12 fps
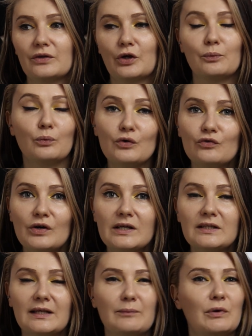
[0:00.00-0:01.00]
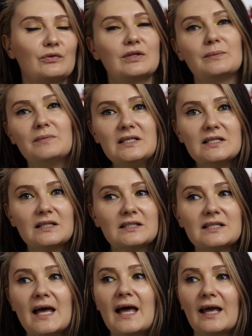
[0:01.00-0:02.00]
her boyfriend, about the
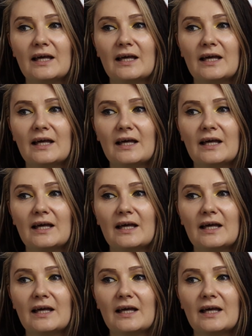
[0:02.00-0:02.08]
meetings,